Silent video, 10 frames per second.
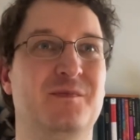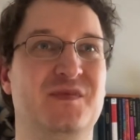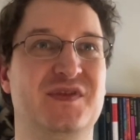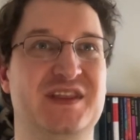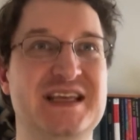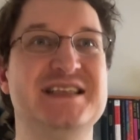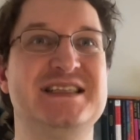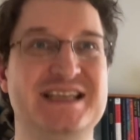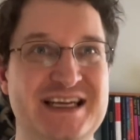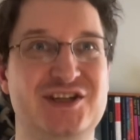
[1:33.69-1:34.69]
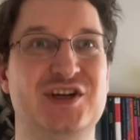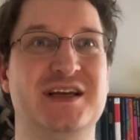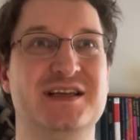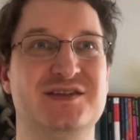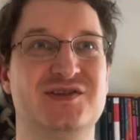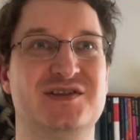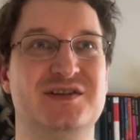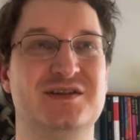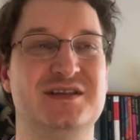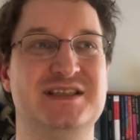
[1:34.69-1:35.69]
these
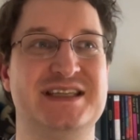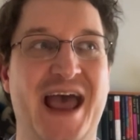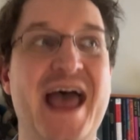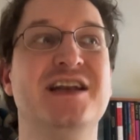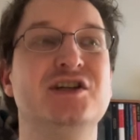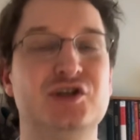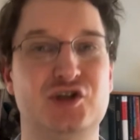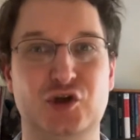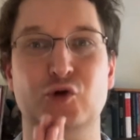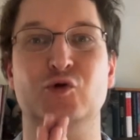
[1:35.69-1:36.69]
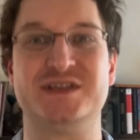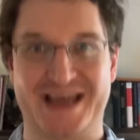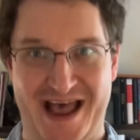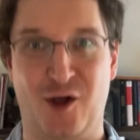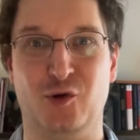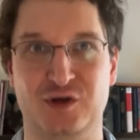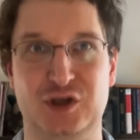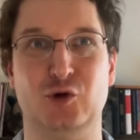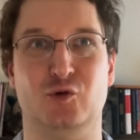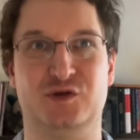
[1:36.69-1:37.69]
teachings tend to tell
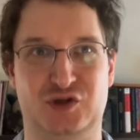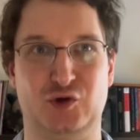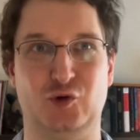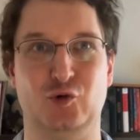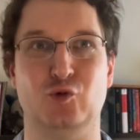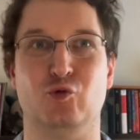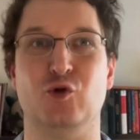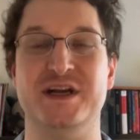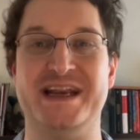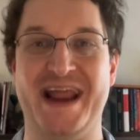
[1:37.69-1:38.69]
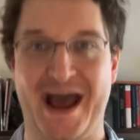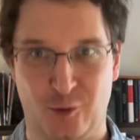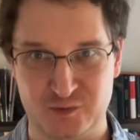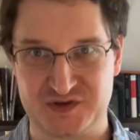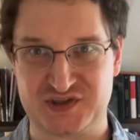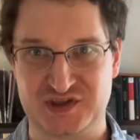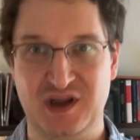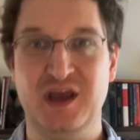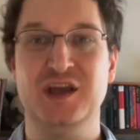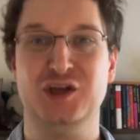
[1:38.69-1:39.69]
you to renounce
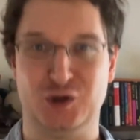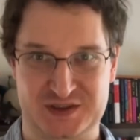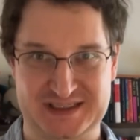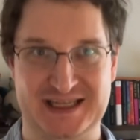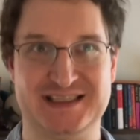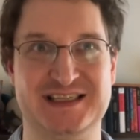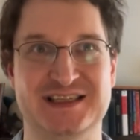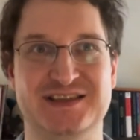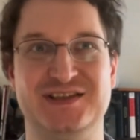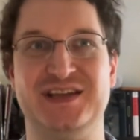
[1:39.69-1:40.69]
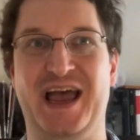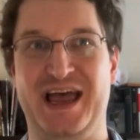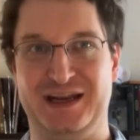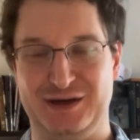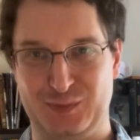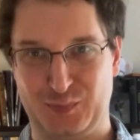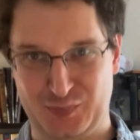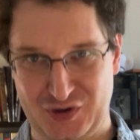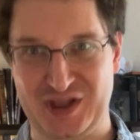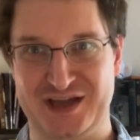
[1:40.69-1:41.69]
your senses and
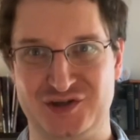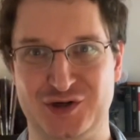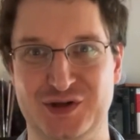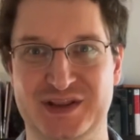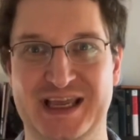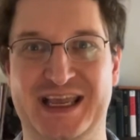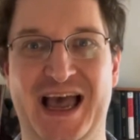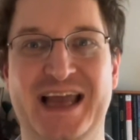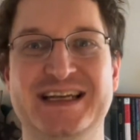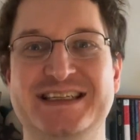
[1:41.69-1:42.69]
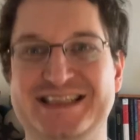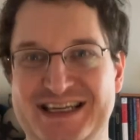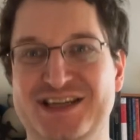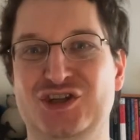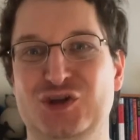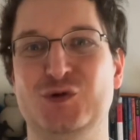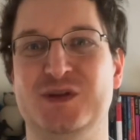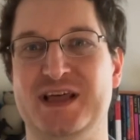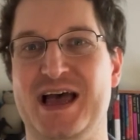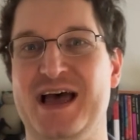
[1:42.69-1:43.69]
pleasure. They kind of teach you
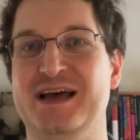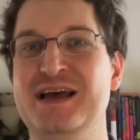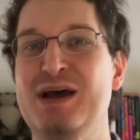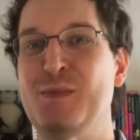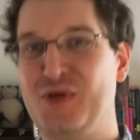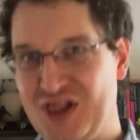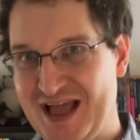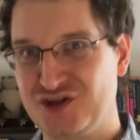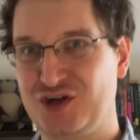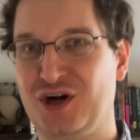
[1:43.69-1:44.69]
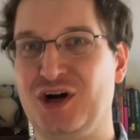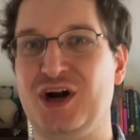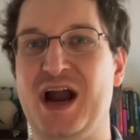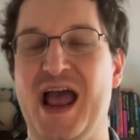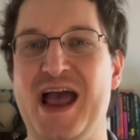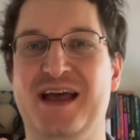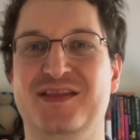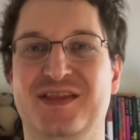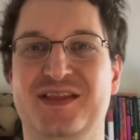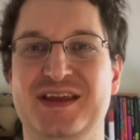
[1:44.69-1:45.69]
that pleasure
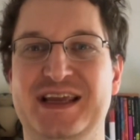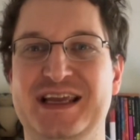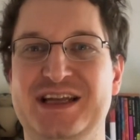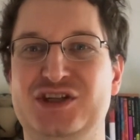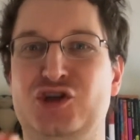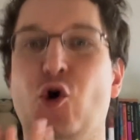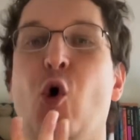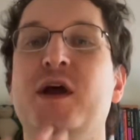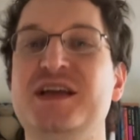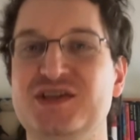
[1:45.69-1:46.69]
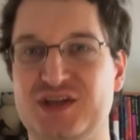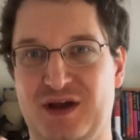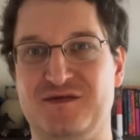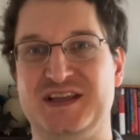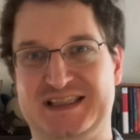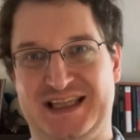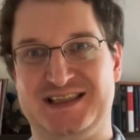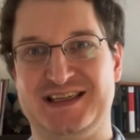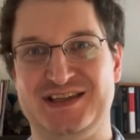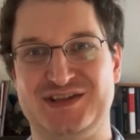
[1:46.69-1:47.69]
and the joys of the
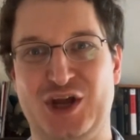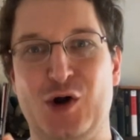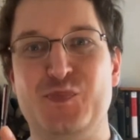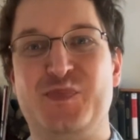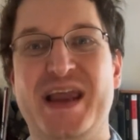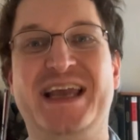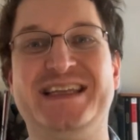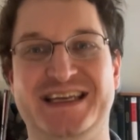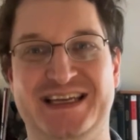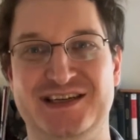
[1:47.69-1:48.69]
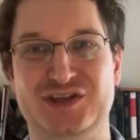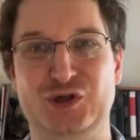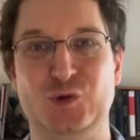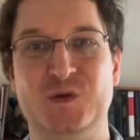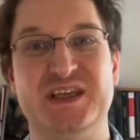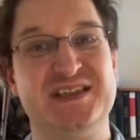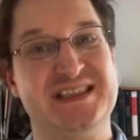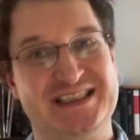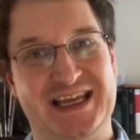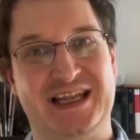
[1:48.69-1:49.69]
senses are baked into the
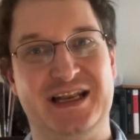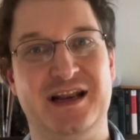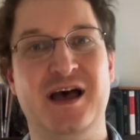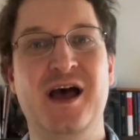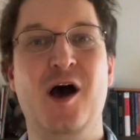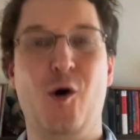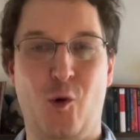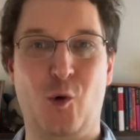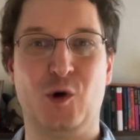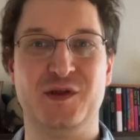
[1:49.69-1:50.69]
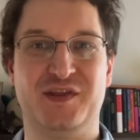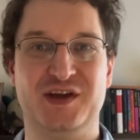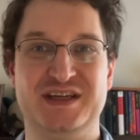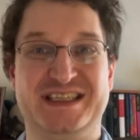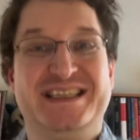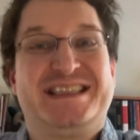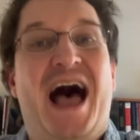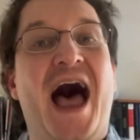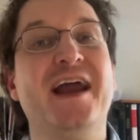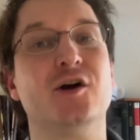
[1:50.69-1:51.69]
sin or the
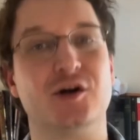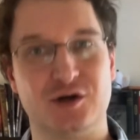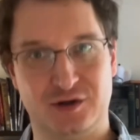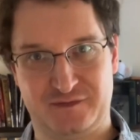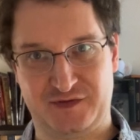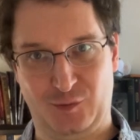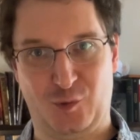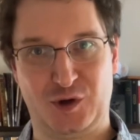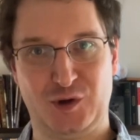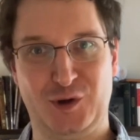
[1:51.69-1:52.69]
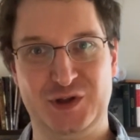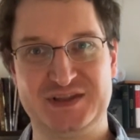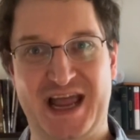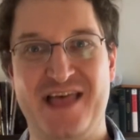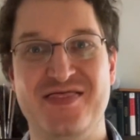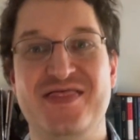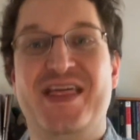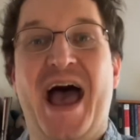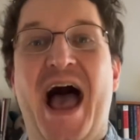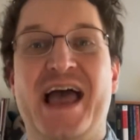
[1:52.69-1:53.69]
desire of the world, and
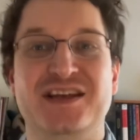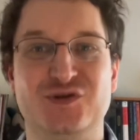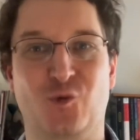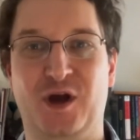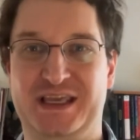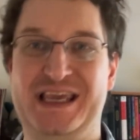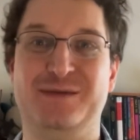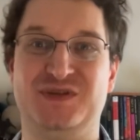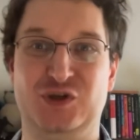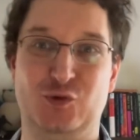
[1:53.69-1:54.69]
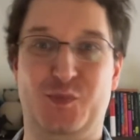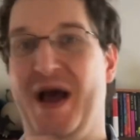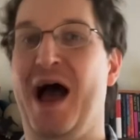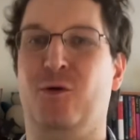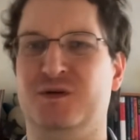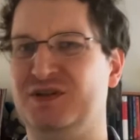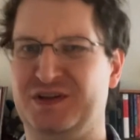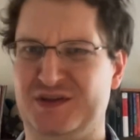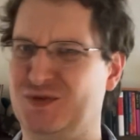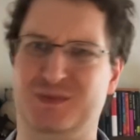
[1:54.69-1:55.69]
that is what keeps you bound to
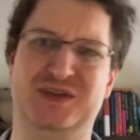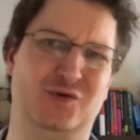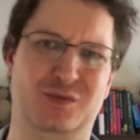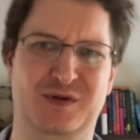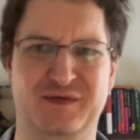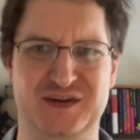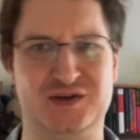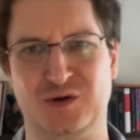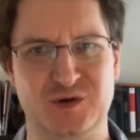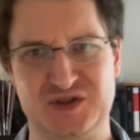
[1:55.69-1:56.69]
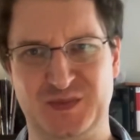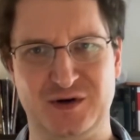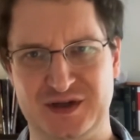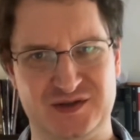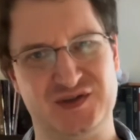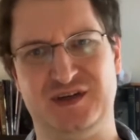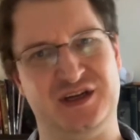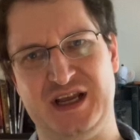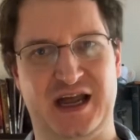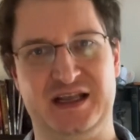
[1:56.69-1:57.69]
this miserable physical experience and
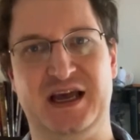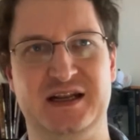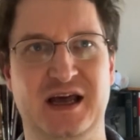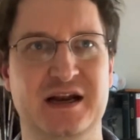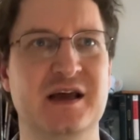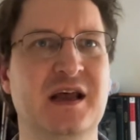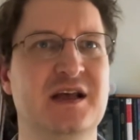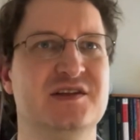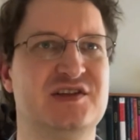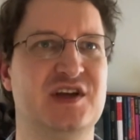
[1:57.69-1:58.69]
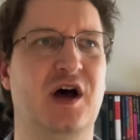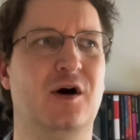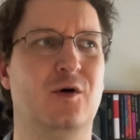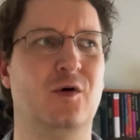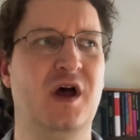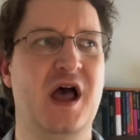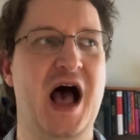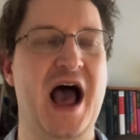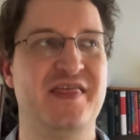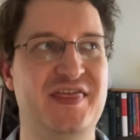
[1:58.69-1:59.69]
yada, yada, yada. So
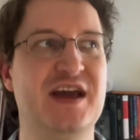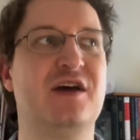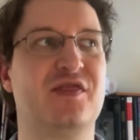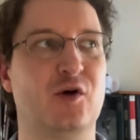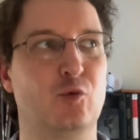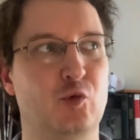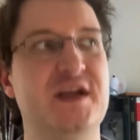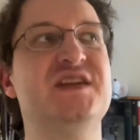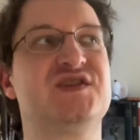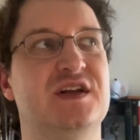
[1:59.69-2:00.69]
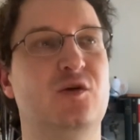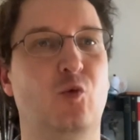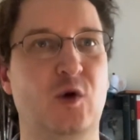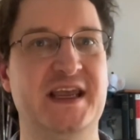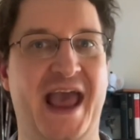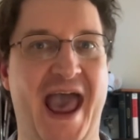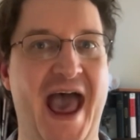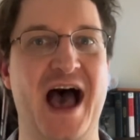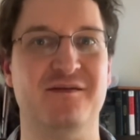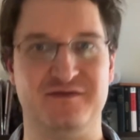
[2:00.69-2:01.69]
I think the reason we
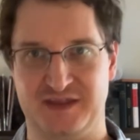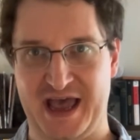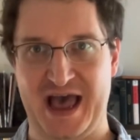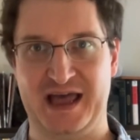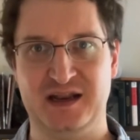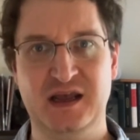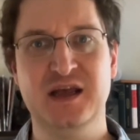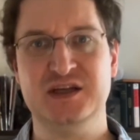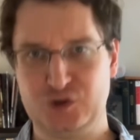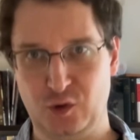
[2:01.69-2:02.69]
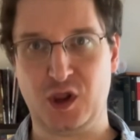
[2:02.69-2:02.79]
have that to a